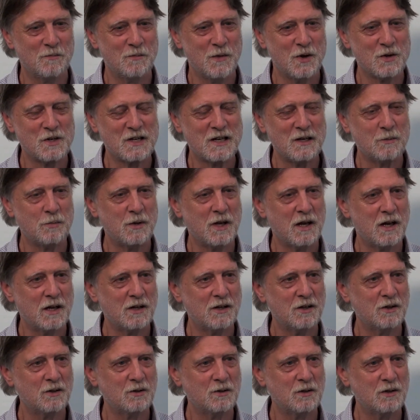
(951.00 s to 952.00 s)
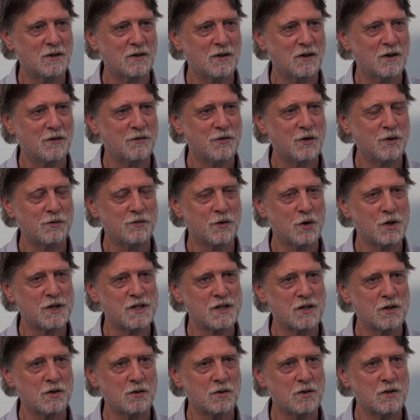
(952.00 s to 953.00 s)
mostly piano, a few
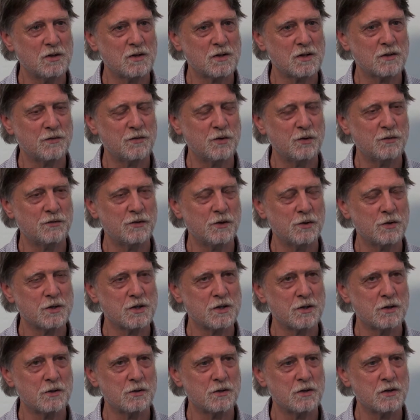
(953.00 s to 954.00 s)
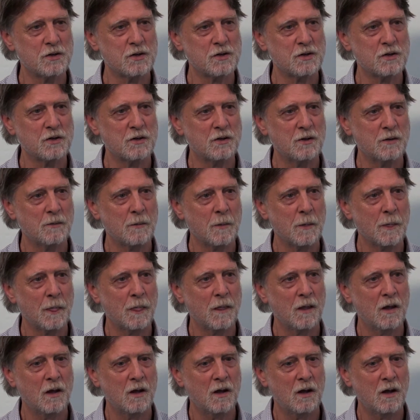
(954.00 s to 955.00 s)
voice students, a few flute students.
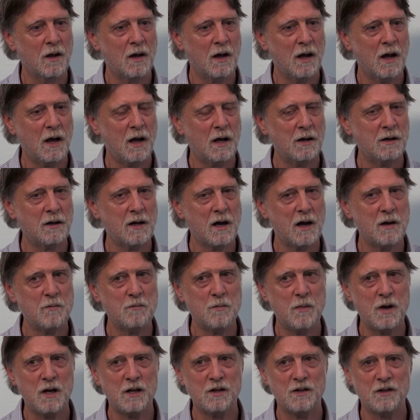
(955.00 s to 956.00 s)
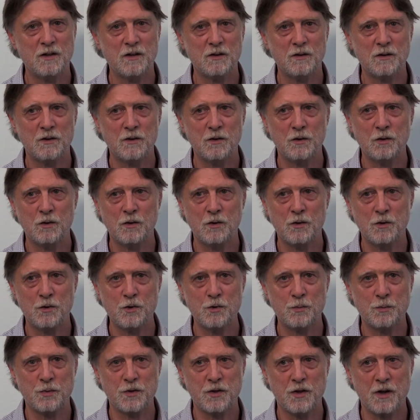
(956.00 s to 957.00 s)
And I made the
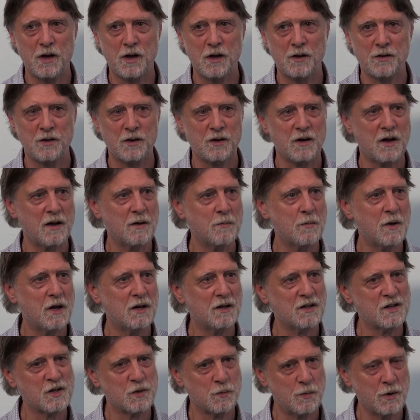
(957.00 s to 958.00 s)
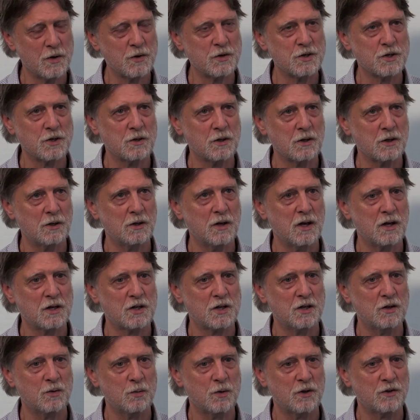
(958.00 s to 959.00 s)
group there that I made a spiritual
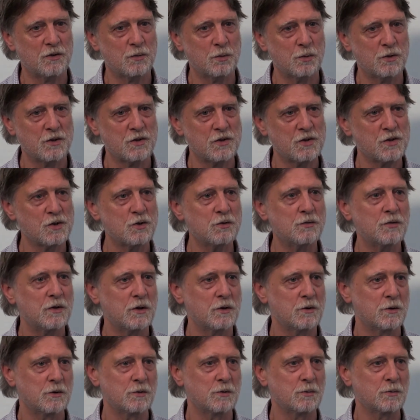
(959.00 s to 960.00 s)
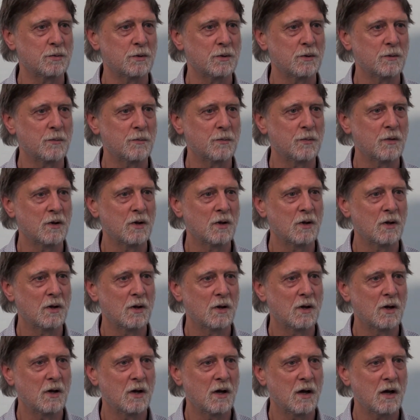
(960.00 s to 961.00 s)
connection with was a Sufi group.
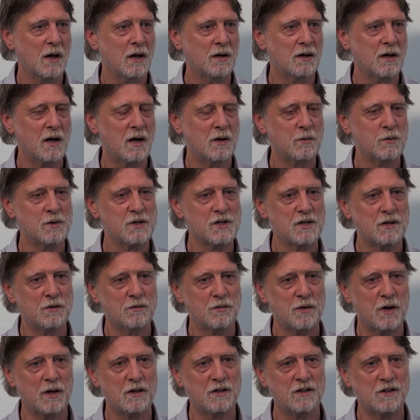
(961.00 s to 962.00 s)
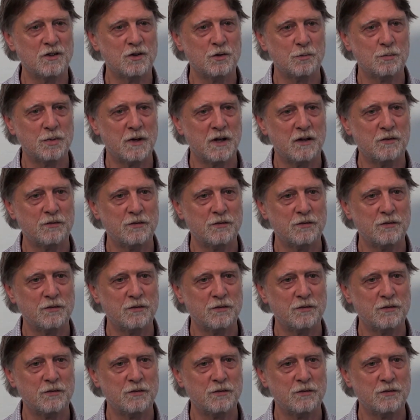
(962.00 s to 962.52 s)
And I was invited to play